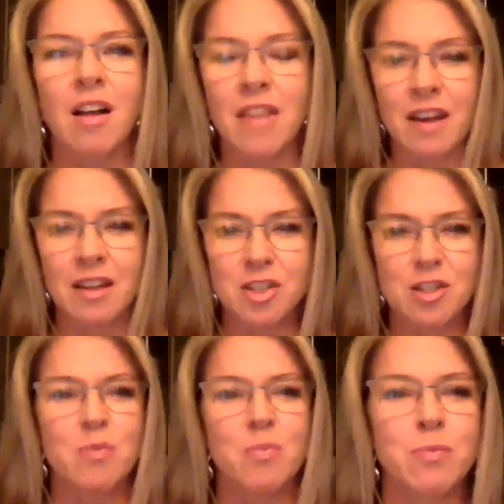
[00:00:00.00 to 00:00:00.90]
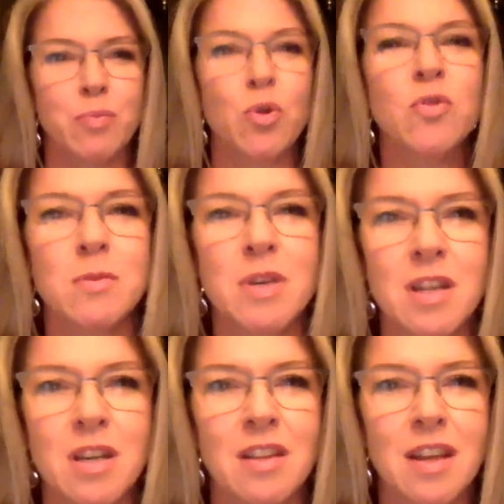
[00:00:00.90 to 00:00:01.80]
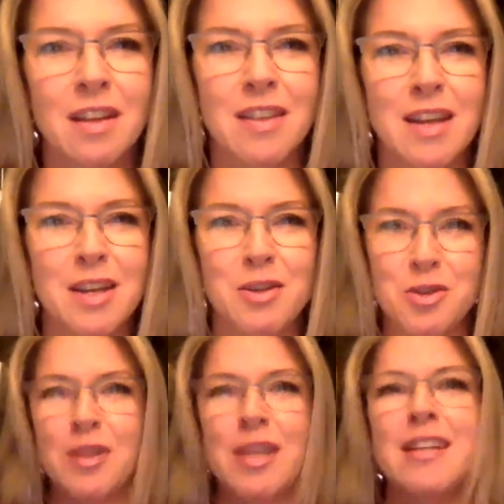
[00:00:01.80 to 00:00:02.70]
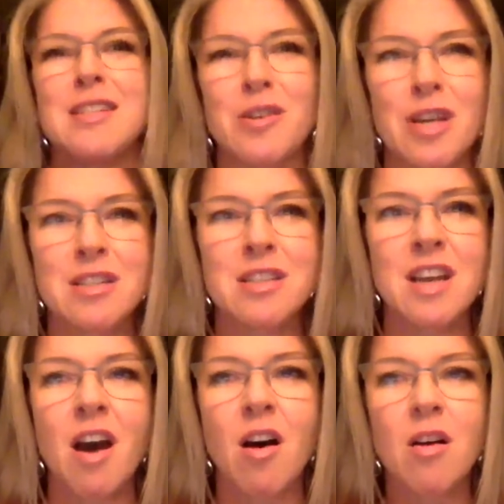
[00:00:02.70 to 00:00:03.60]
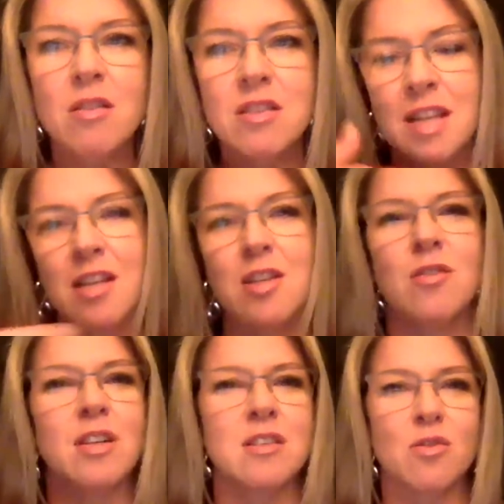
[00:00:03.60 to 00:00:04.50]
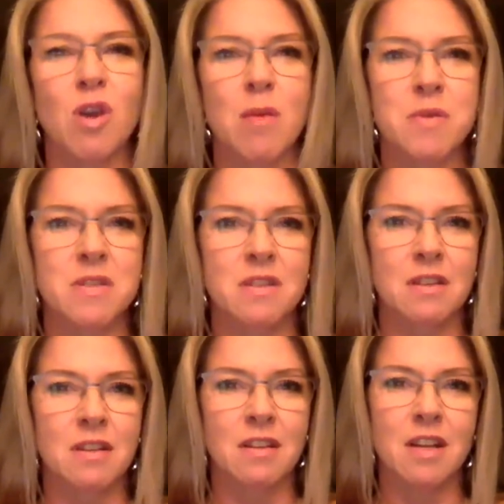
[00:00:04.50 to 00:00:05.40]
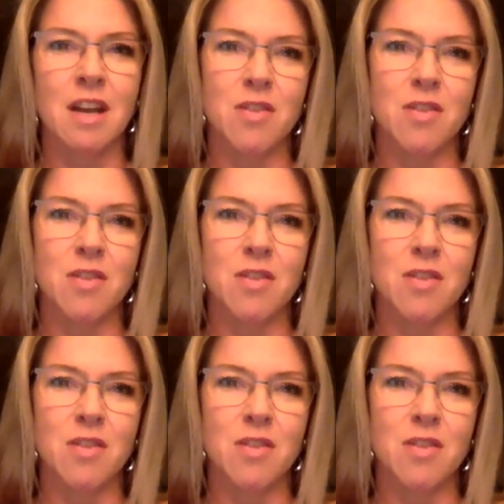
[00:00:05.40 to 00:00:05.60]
like just to prove to me that you took that seriously, I'll send you these scripts that I've